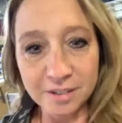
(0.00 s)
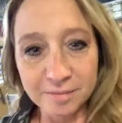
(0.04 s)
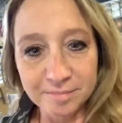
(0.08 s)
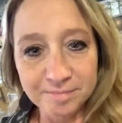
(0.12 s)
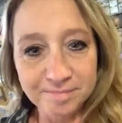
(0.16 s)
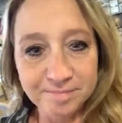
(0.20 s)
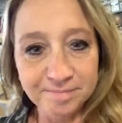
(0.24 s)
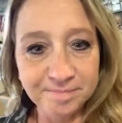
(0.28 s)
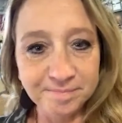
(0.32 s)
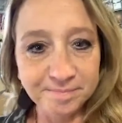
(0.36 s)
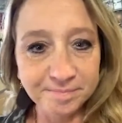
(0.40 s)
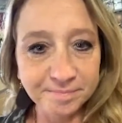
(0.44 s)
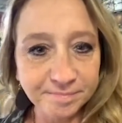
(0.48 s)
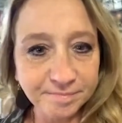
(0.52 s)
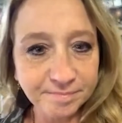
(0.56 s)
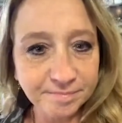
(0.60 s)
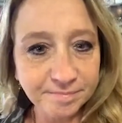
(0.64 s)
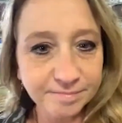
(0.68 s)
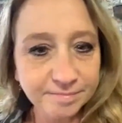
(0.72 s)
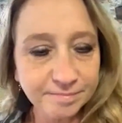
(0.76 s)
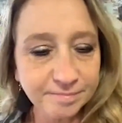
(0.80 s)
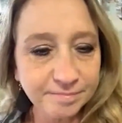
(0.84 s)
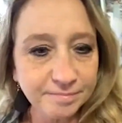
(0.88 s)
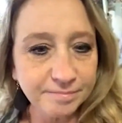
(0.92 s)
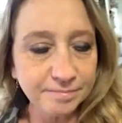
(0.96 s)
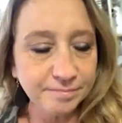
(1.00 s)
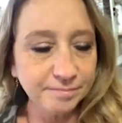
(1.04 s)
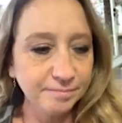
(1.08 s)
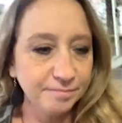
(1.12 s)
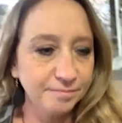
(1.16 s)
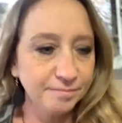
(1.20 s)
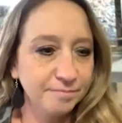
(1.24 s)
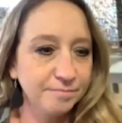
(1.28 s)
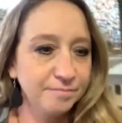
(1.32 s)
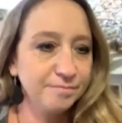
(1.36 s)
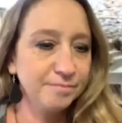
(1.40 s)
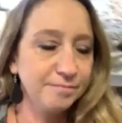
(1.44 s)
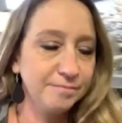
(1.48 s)
go through these
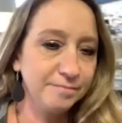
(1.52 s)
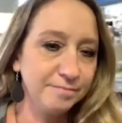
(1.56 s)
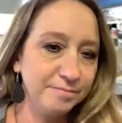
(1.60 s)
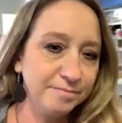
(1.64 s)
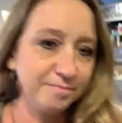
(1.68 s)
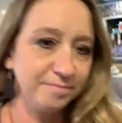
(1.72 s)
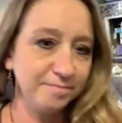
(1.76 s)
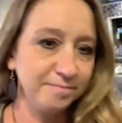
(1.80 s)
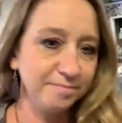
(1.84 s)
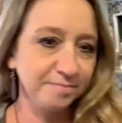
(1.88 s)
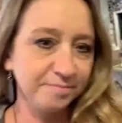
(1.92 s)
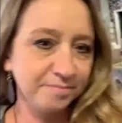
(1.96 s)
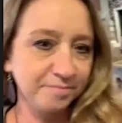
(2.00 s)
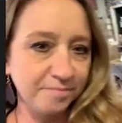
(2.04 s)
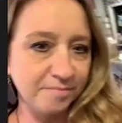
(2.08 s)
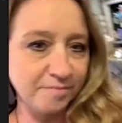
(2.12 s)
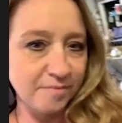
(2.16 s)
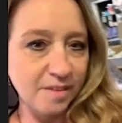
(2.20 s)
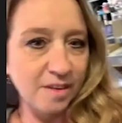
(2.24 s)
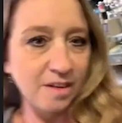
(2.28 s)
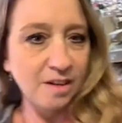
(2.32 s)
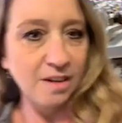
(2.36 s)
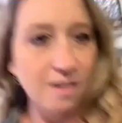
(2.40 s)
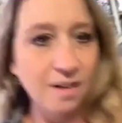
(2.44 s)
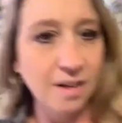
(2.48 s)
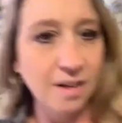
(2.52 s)
times, what have